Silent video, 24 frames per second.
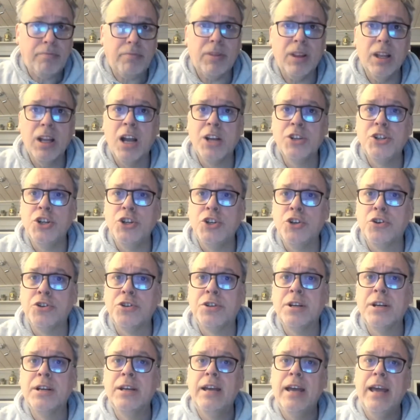as it does
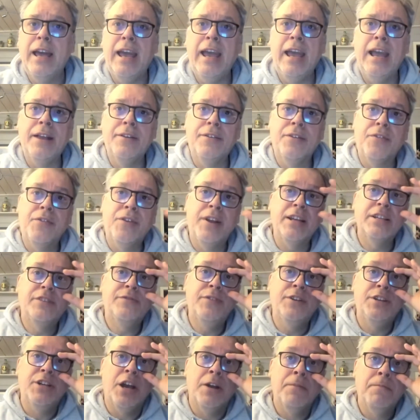in the next
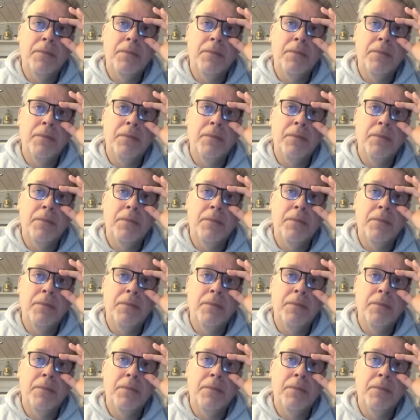video.